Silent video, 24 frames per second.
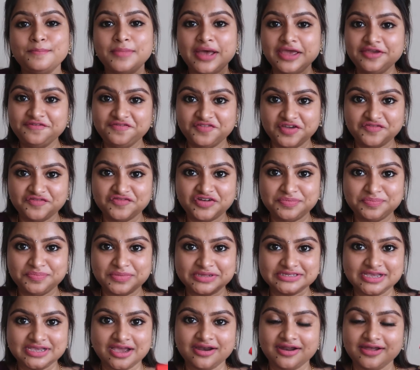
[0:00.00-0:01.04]
My favorite
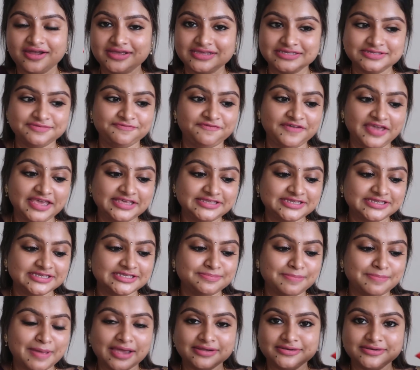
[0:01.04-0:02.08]
mascara is
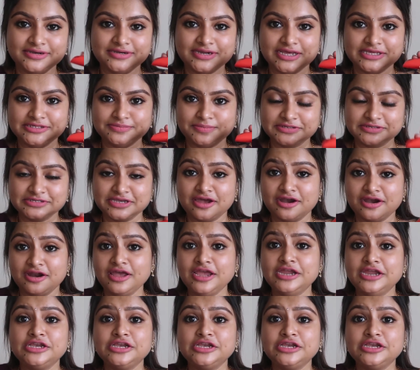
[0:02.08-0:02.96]
Faces Magnetized Mascara.